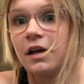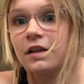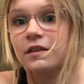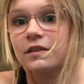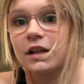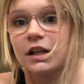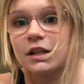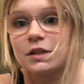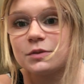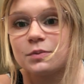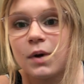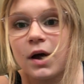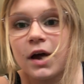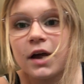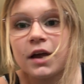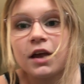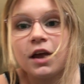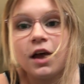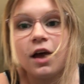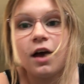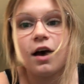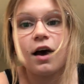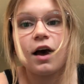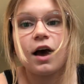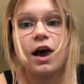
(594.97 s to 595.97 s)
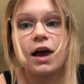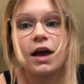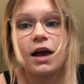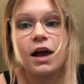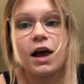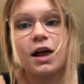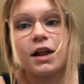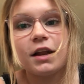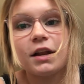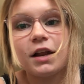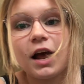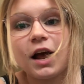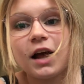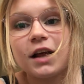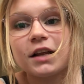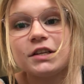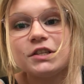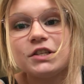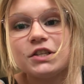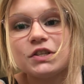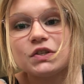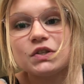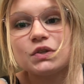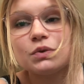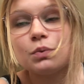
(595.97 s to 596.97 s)
That's why I
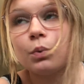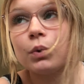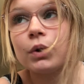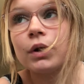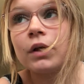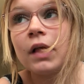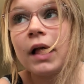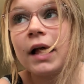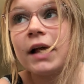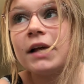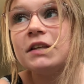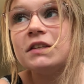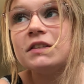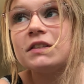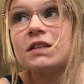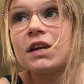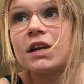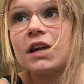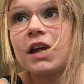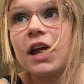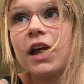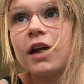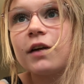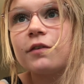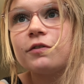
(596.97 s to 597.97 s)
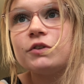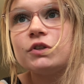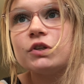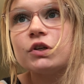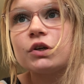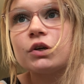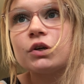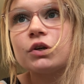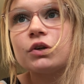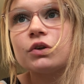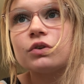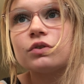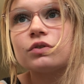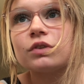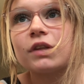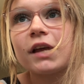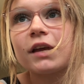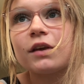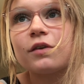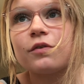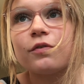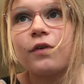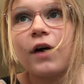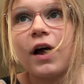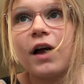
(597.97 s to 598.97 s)
just realized, like, after,
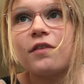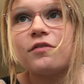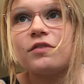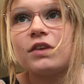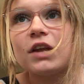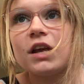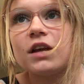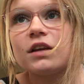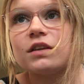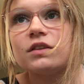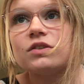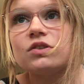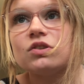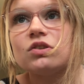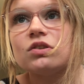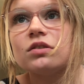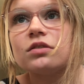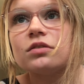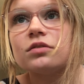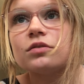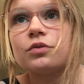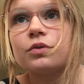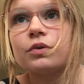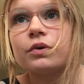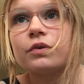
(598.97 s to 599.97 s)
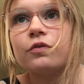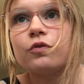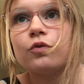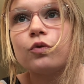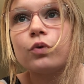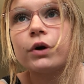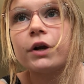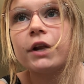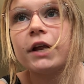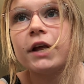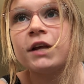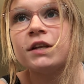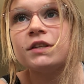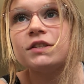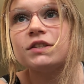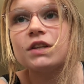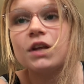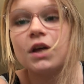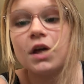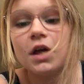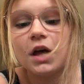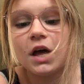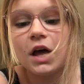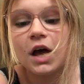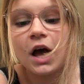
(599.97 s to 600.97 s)
like, 5 days or 4 days,
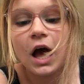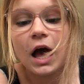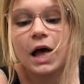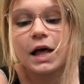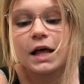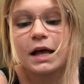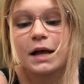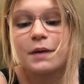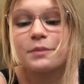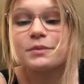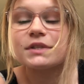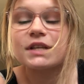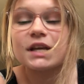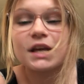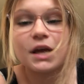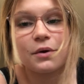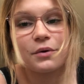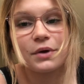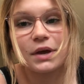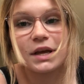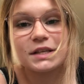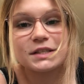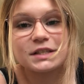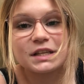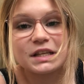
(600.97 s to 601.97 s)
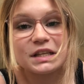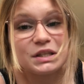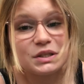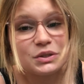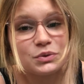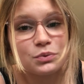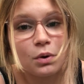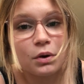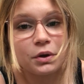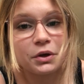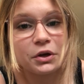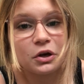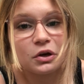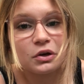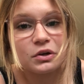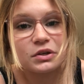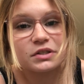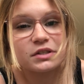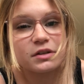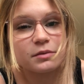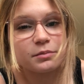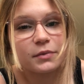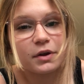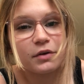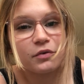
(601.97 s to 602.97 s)
I was like, okay, something's wrong here because
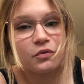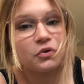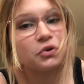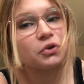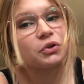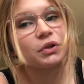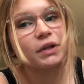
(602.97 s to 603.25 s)
I'm never,